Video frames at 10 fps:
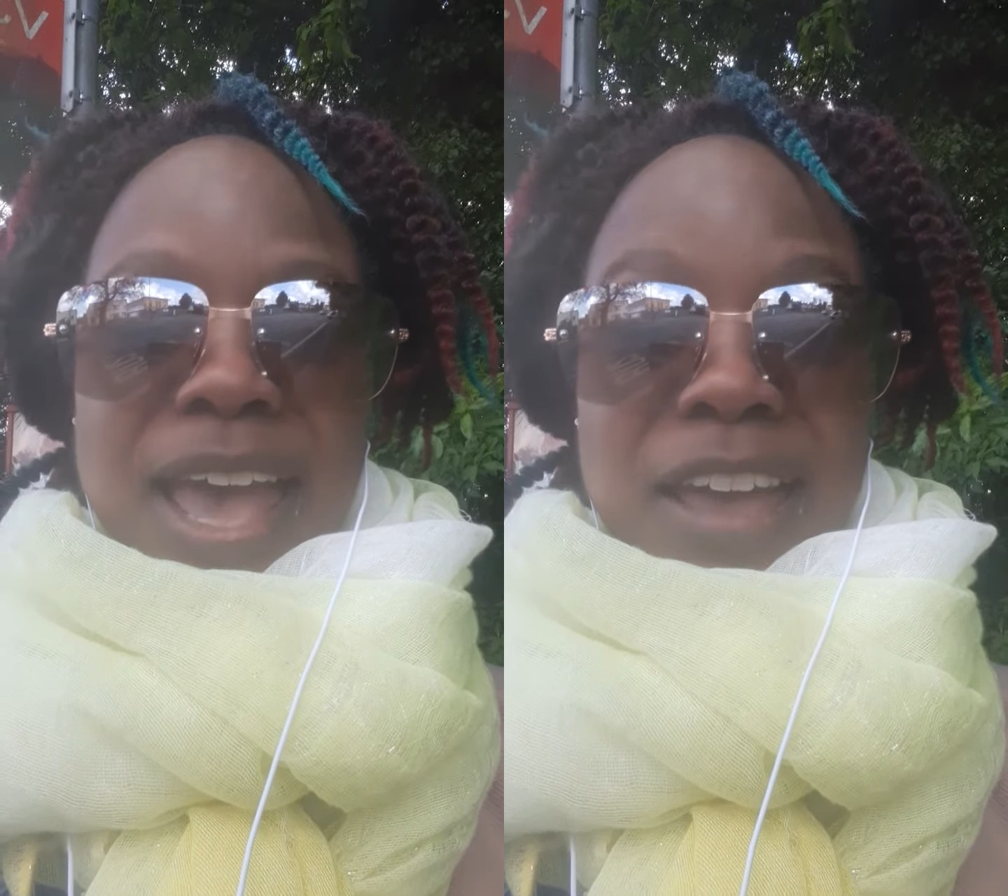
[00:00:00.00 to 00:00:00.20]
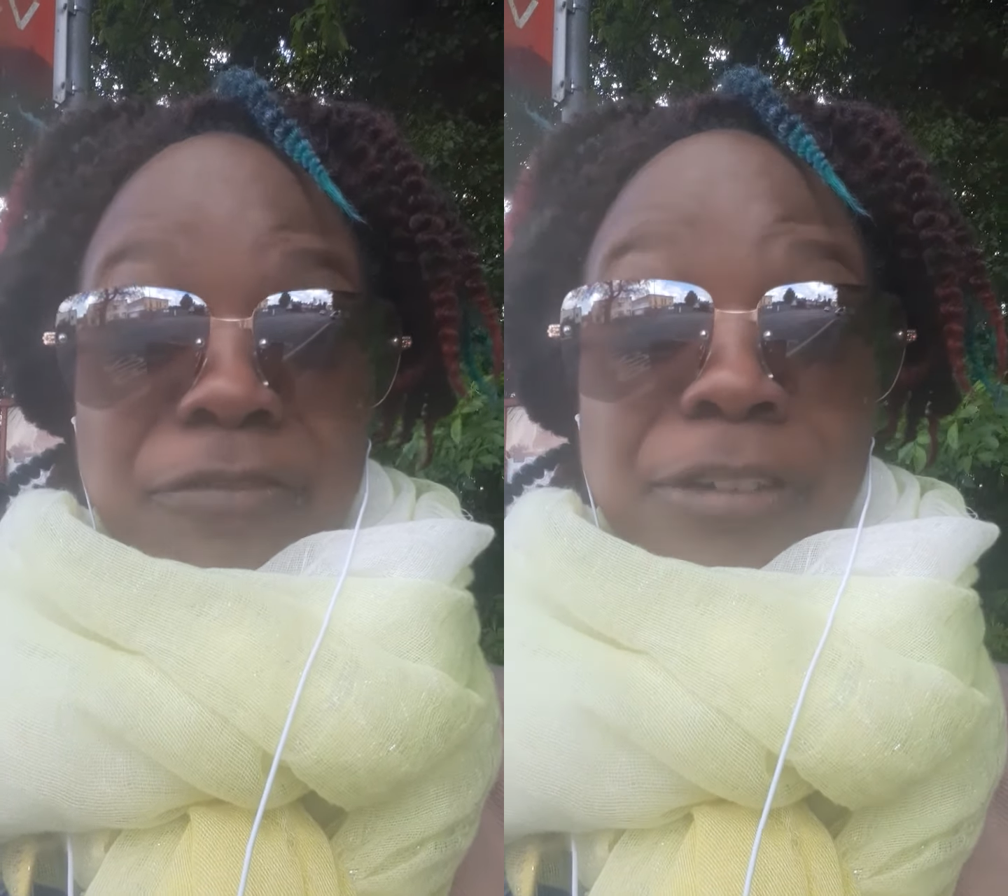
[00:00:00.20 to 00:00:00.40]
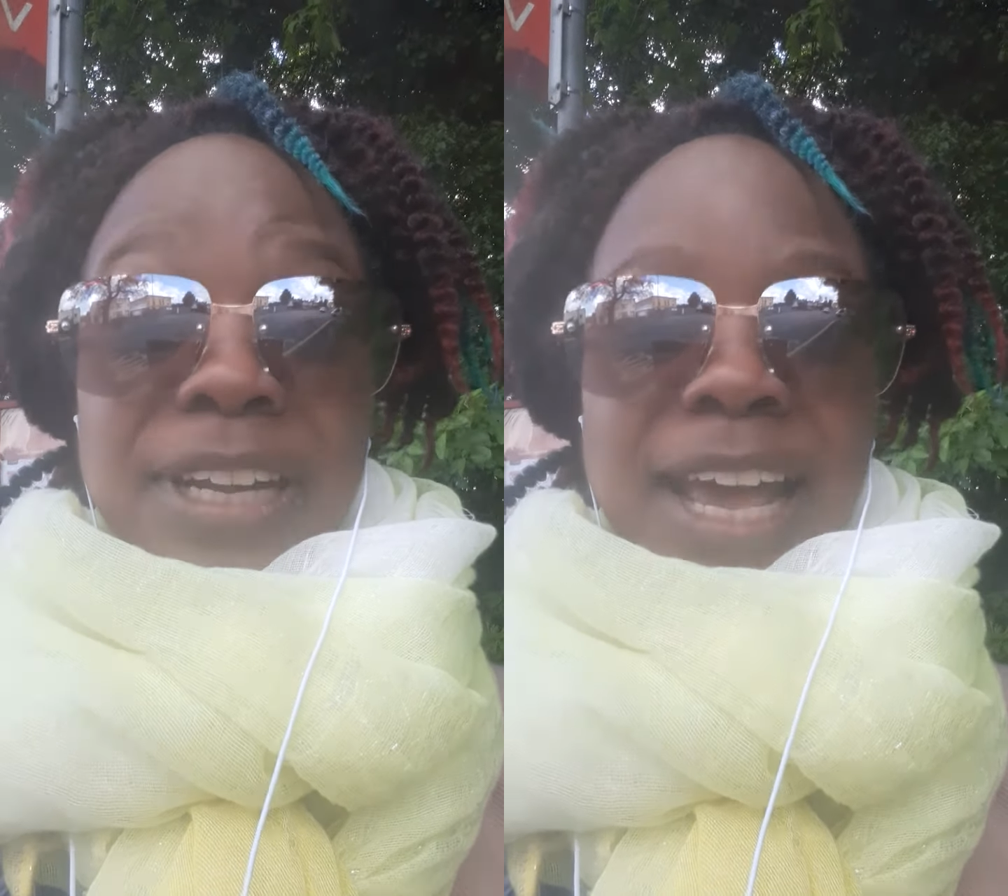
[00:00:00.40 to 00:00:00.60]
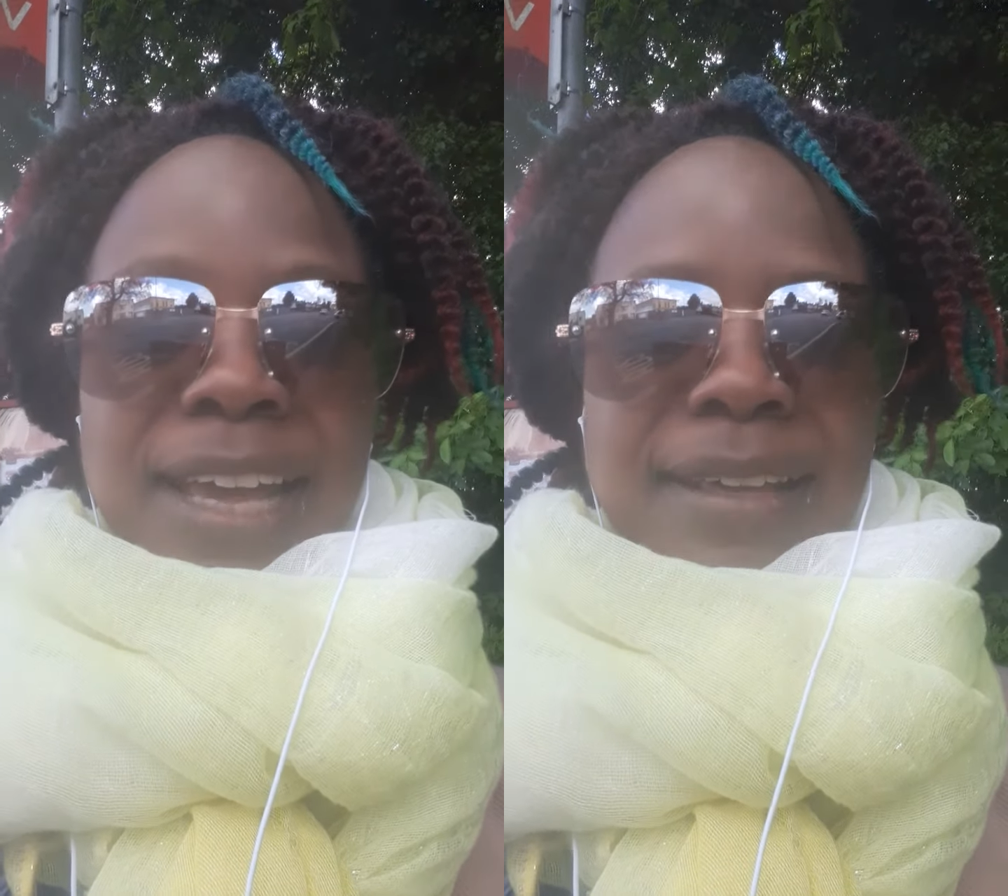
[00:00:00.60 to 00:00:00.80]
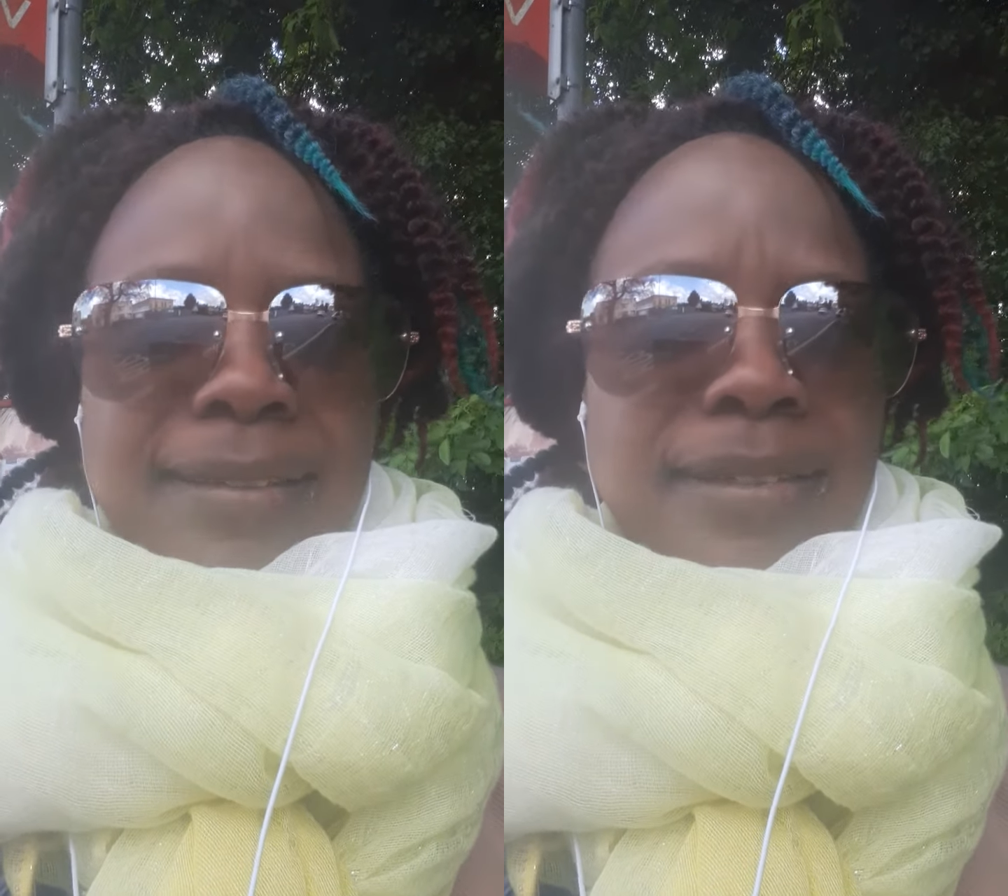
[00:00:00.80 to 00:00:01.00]
every
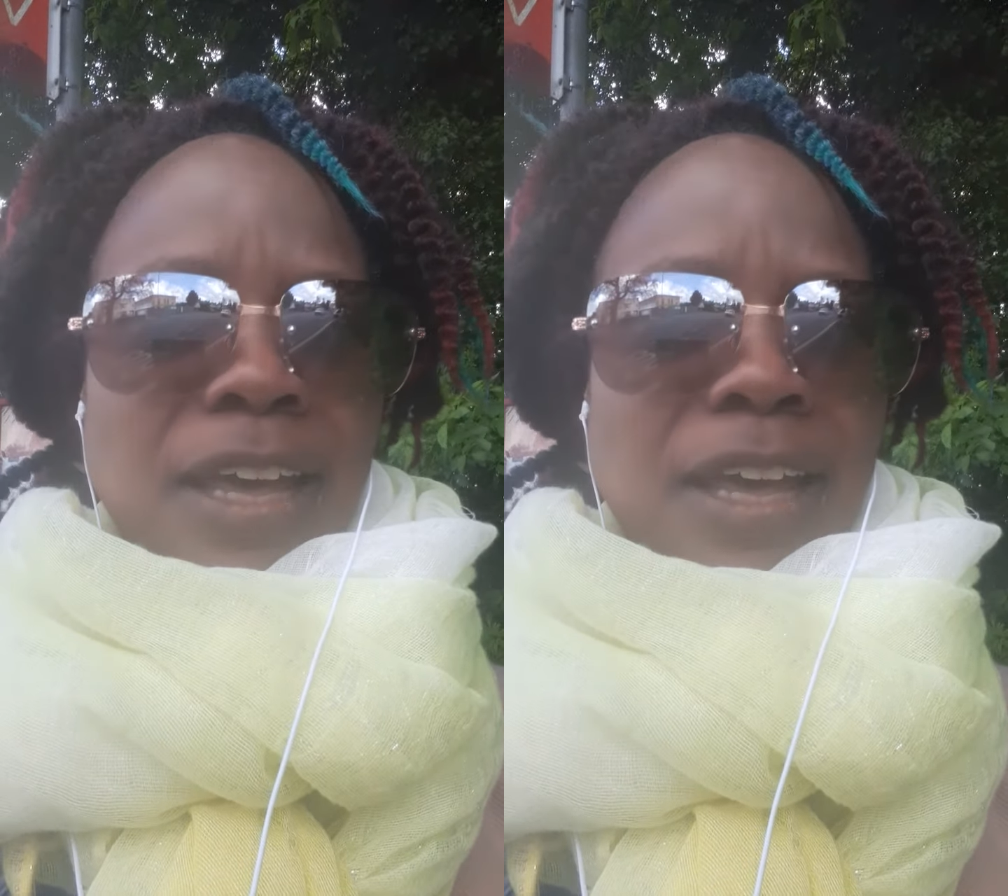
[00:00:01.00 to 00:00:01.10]
day.